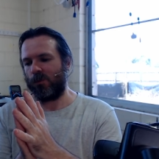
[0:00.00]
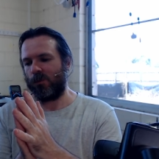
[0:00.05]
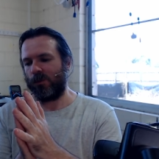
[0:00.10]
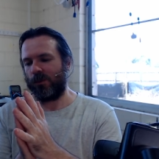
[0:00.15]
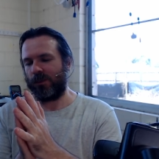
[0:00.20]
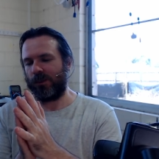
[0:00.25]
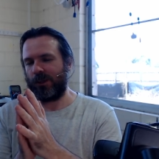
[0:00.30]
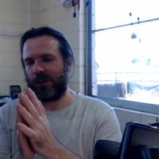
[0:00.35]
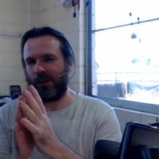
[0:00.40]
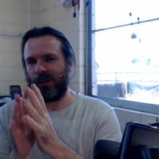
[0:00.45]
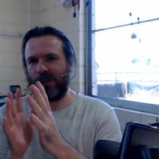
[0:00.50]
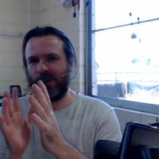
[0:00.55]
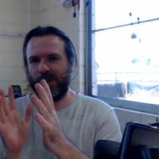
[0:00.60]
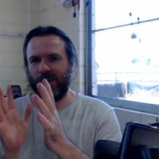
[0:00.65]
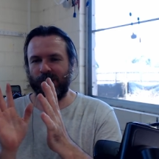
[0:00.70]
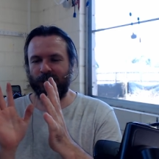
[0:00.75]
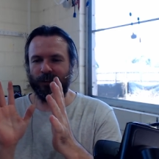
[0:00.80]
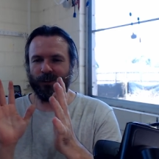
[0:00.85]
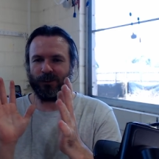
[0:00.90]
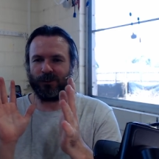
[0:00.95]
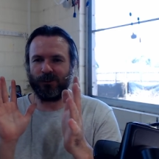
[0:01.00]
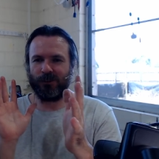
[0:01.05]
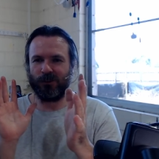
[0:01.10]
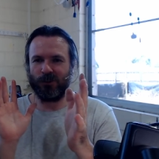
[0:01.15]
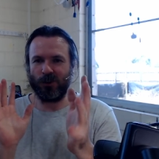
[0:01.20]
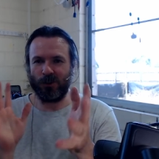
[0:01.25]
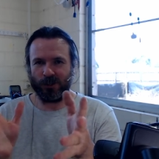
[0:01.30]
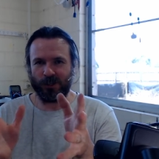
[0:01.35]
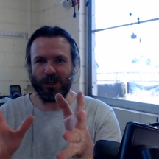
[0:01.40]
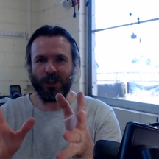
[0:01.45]
they're
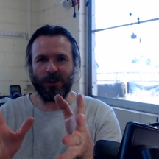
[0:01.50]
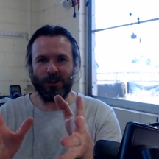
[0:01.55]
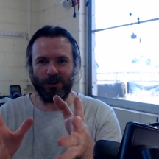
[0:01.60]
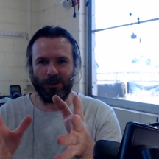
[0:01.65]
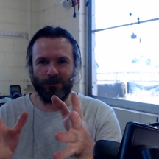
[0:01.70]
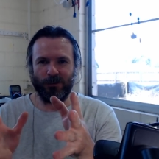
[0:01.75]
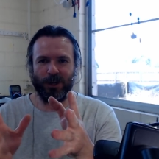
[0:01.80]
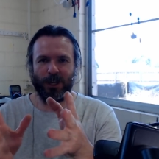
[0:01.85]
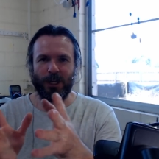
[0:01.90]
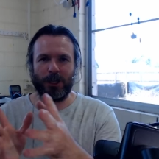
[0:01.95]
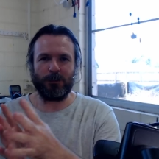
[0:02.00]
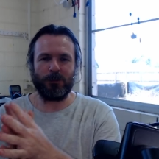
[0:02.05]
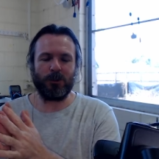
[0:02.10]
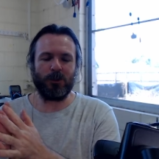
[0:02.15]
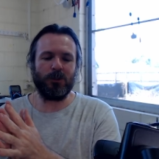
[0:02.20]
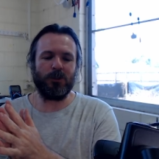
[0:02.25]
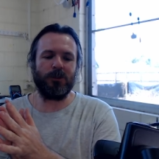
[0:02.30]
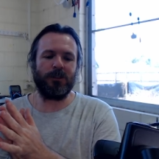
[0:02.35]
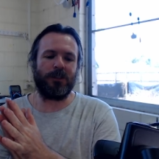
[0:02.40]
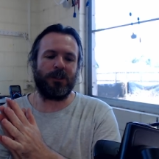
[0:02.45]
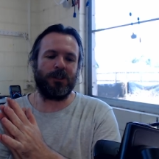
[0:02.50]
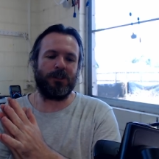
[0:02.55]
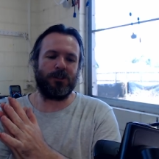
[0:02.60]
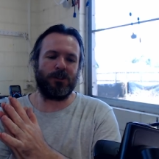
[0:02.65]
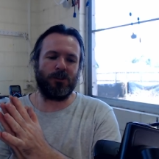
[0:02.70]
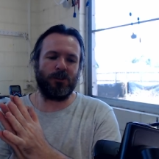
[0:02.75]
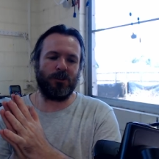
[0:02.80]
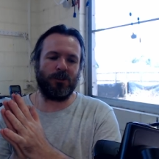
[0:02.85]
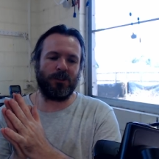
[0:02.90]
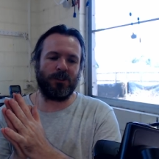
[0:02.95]
not yet available. He's
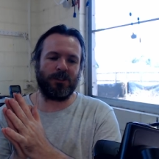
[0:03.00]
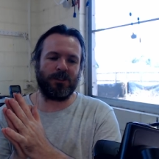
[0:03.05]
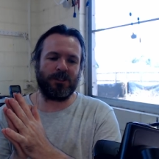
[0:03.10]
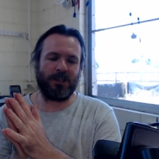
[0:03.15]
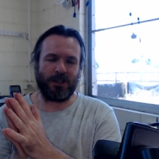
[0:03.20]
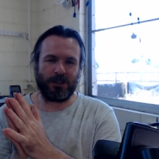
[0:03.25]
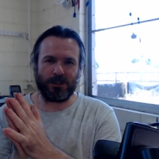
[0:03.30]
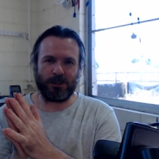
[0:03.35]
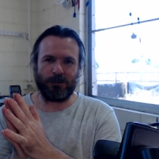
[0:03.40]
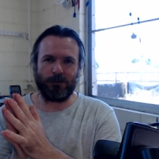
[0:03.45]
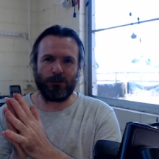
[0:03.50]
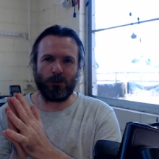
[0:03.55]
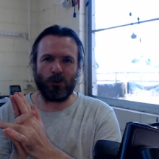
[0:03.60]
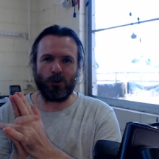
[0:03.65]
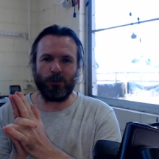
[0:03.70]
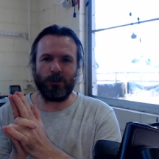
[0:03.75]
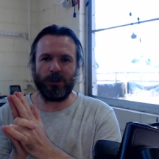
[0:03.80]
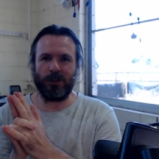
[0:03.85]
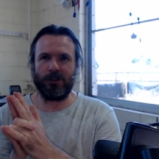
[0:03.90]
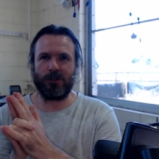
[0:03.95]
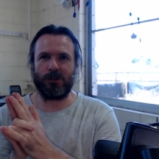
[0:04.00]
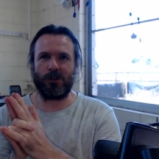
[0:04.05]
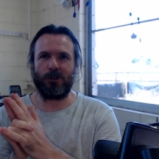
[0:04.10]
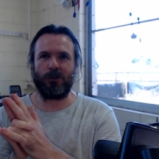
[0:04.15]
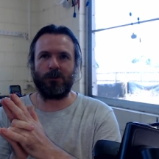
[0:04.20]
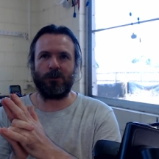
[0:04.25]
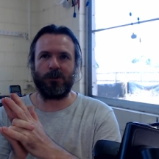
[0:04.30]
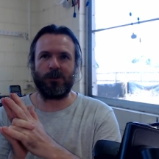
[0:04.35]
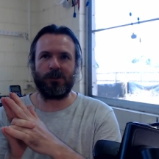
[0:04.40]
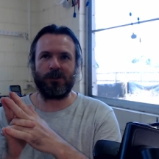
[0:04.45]
doing testing for me, so
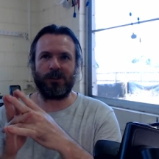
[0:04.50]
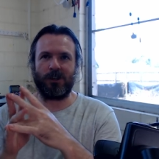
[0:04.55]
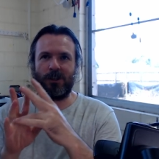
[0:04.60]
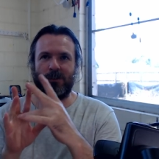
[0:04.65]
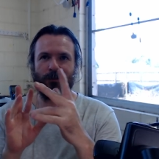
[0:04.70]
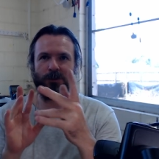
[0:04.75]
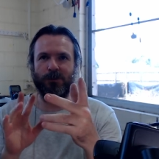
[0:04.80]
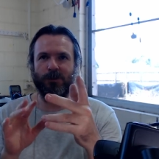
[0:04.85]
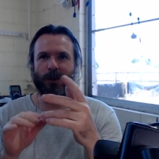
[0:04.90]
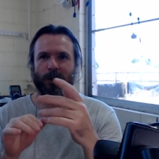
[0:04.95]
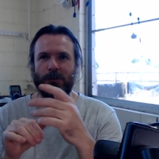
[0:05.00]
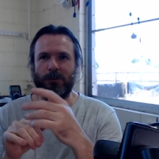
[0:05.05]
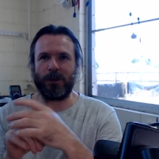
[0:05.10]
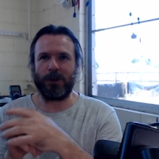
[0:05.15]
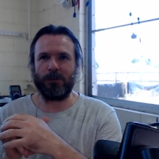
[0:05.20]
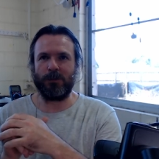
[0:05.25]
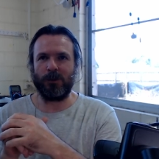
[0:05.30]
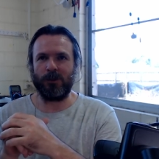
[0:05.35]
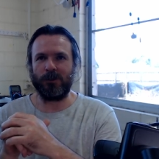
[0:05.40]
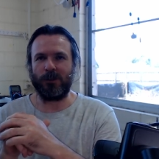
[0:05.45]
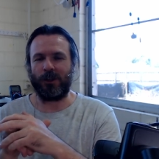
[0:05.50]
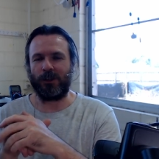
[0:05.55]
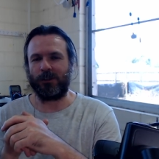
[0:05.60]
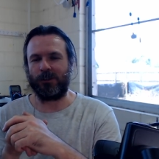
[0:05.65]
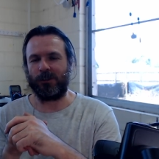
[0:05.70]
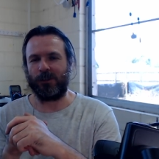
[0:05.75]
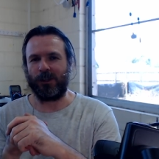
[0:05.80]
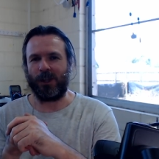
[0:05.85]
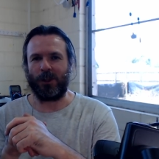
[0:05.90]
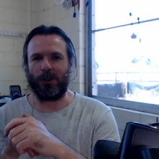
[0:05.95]
is um, some other people. Uh,
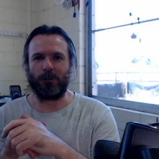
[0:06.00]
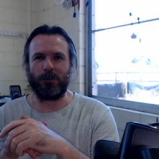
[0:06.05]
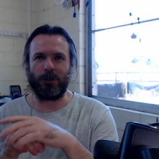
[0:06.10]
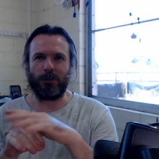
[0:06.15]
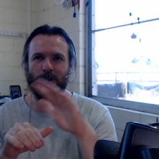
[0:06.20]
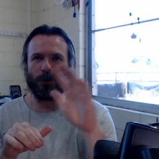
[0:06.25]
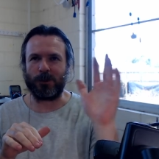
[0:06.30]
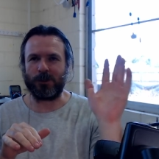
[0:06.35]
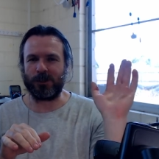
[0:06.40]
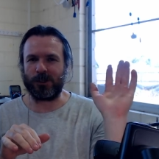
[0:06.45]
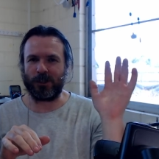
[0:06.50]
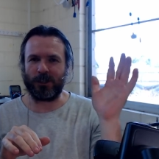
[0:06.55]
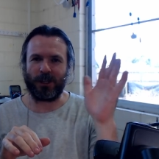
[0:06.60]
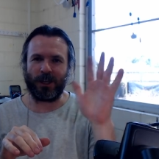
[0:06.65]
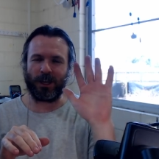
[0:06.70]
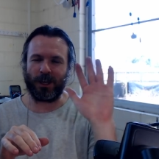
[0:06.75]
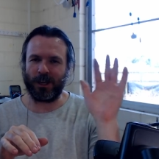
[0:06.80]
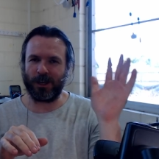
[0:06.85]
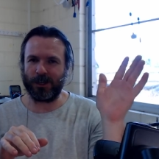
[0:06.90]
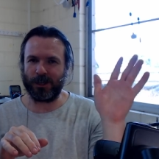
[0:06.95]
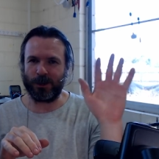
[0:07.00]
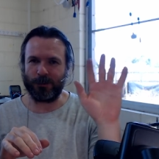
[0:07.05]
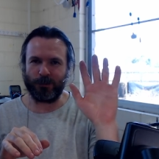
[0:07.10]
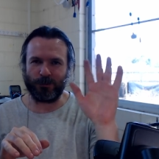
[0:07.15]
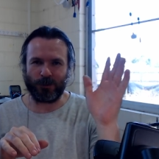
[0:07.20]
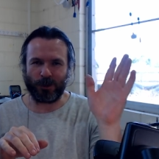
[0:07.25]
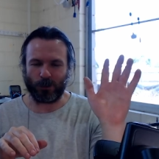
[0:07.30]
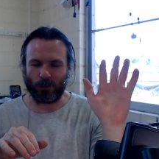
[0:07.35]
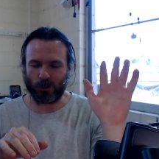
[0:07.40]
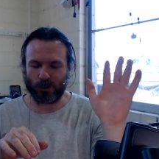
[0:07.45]
other people can stick their hand up if
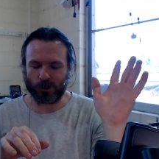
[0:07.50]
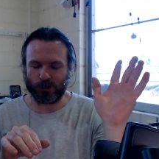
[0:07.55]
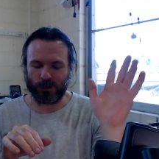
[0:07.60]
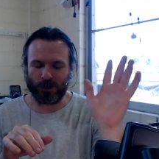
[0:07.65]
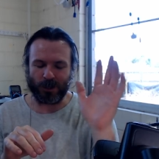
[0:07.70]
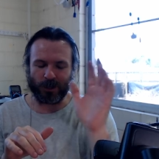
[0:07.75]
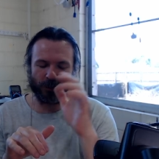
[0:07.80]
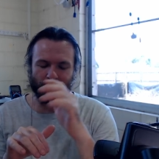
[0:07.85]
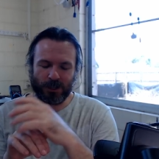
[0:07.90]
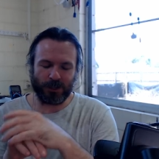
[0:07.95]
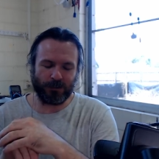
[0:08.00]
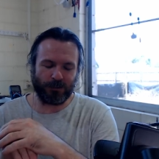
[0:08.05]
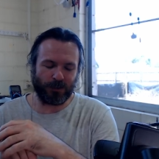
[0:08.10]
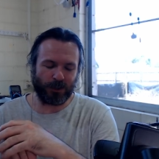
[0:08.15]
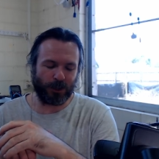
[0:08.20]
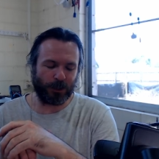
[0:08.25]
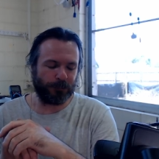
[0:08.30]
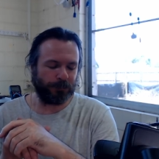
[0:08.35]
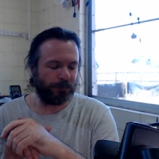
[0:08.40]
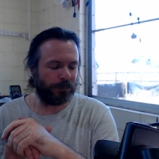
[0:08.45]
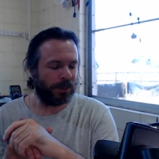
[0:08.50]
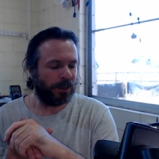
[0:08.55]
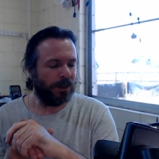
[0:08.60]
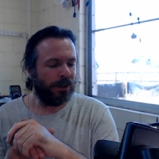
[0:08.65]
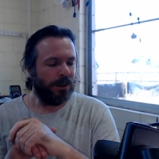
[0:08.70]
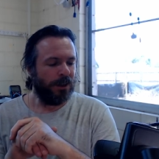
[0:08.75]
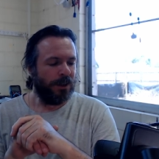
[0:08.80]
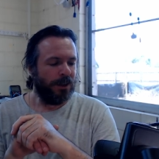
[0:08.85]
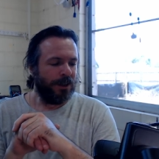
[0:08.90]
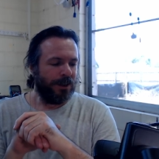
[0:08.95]
they want to be identified.
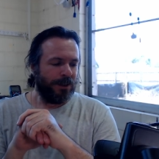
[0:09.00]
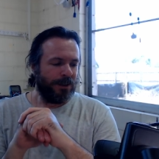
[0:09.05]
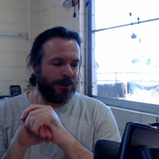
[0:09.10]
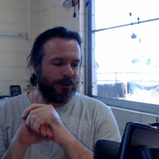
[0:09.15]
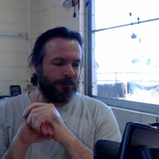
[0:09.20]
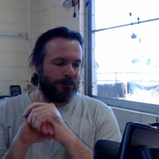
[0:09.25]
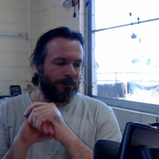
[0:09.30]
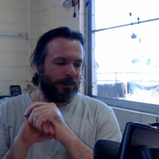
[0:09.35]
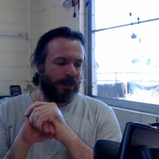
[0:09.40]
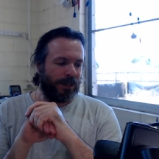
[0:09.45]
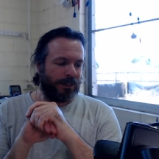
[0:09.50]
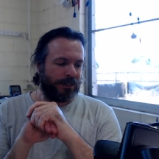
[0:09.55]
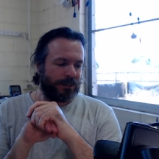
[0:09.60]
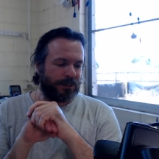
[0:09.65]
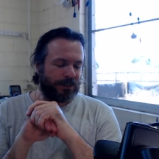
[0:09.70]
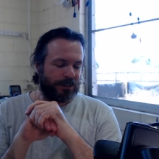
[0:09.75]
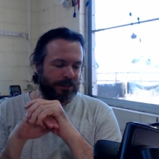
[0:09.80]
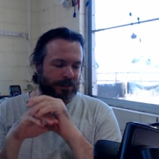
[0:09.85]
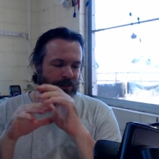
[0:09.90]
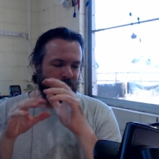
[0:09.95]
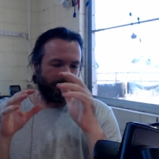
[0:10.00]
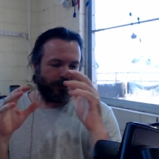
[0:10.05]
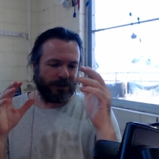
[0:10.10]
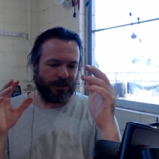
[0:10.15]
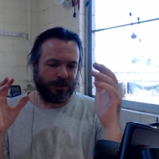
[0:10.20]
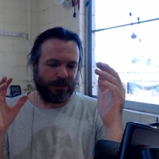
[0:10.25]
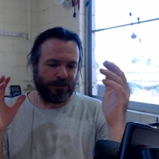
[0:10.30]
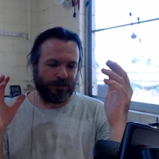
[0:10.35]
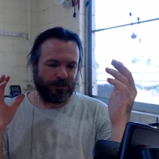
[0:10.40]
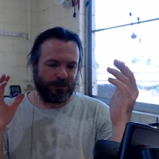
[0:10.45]
But
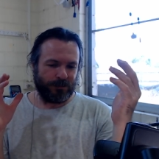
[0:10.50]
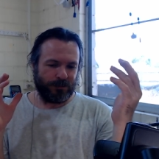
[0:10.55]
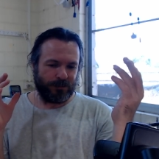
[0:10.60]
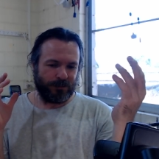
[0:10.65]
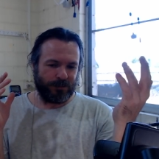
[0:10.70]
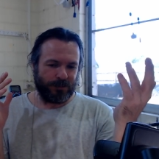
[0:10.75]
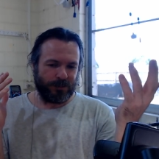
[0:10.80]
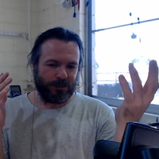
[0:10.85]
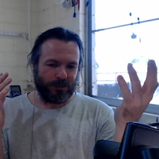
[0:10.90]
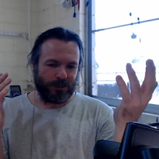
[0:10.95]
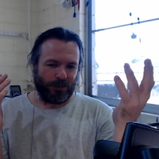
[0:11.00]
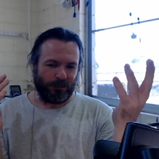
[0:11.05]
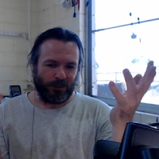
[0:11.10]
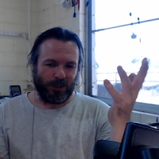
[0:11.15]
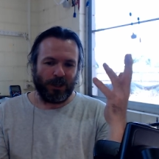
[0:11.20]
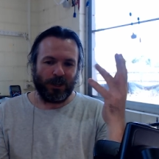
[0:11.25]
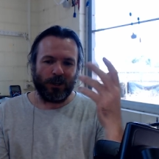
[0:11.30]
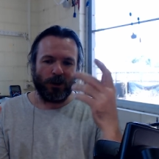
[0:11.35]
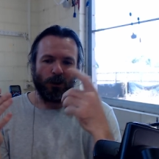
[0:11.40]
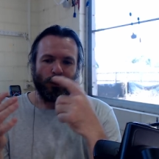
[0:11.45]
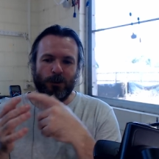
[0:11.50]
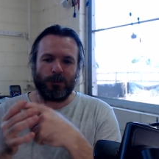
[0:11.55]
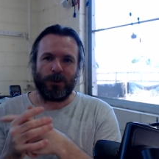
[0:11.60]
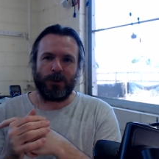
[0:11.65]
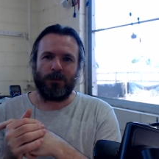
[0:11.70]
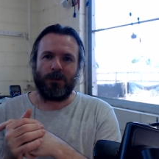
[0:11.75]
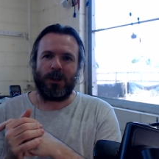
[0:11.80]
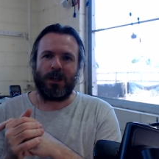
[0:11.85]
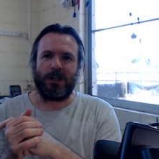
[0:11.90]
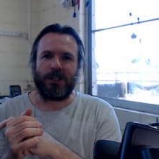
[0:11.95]
I'm getting a lot of
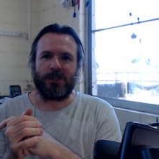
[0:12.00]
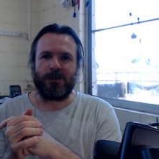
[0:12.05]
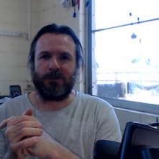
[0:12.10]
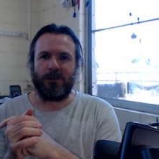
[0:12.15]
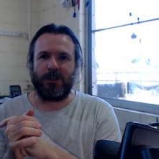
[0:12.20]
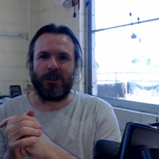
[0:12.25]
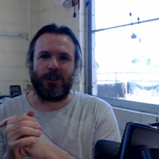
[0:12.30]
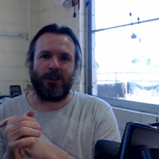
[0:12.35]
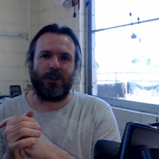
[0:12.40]
people asking me, you